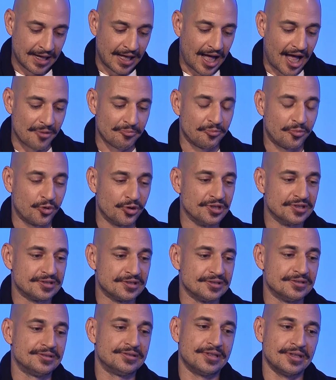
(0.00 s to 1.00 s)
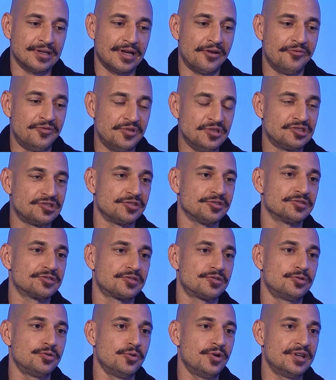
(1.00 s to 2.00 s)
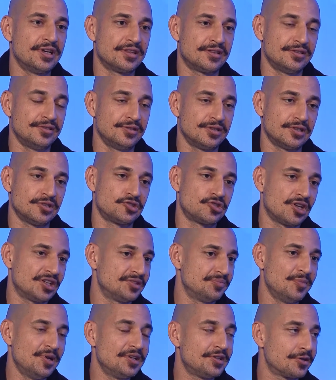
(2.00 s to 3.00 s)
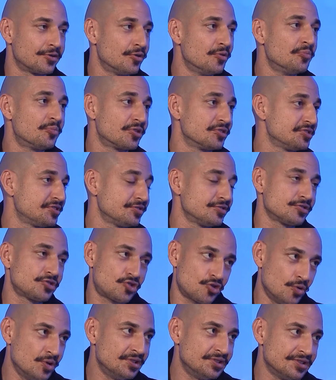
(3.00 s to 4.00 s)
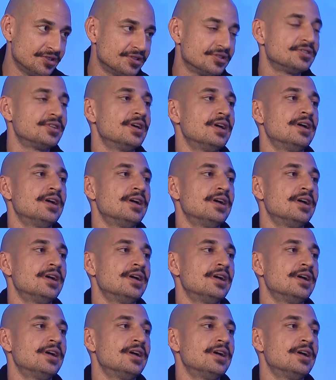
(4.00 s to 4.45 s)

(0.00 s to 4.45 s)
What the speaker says: appointed officials to do anything. You can just make your own personal choices.